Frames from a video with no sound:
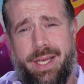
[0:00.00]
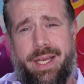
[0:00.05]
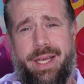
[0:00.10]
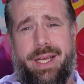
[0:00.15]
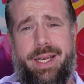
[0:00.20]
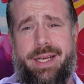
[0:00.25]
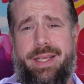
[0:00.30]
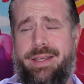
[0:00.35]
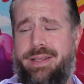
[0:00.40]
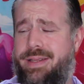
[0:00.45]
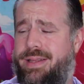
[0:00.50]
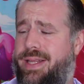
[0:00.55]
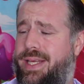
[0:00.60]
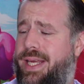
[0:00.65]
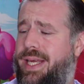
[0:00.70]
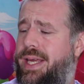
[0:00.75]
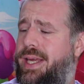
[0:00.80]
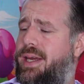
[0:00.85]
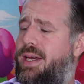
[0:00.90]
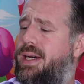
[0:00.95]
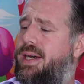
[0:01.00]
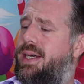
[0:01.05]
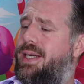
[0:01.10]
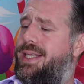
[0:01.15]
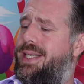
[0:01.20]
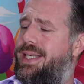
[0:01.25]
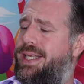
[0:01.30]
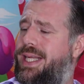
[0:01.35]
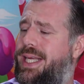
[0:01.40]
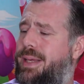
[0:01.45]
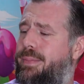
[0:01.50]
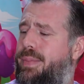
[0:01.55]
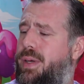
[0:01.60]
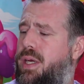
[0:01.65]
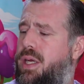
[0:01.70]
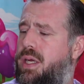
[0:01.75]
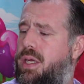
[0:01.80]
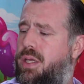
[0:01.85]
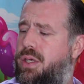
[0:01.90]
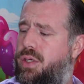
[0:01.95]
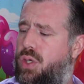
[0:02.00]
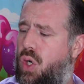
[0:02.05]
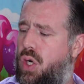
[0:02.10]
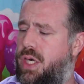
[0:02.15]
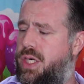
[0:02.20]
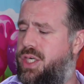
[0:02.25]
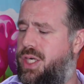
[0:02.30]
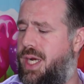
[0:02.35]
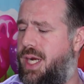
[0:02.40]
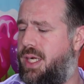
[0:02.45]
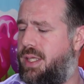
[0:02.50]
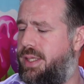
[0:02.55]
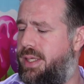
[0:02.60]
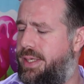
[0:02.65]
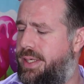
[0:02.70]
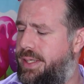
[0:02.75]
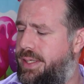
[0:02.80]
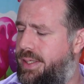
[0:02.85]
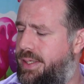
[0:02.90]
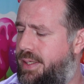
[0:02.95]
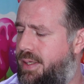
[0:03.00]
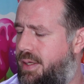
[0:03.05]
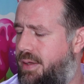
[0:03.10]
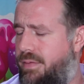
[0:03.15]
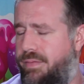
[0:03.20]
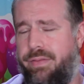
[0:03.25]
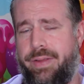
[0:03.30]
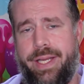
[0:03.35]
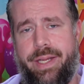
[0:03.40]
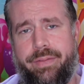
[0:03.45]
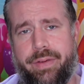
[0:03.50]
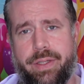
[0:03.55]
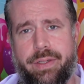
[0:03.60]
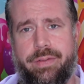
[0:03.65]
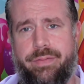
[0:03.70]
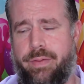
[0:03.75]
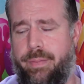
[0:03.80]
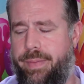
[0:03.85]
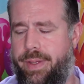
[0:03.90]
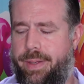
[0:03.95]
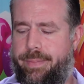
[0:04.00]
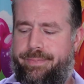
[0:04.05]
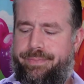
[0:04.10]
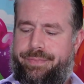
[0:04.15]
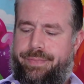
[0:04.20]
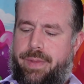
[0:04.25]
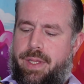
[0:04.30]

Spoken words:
It is the deep dark chocolate flavor from them.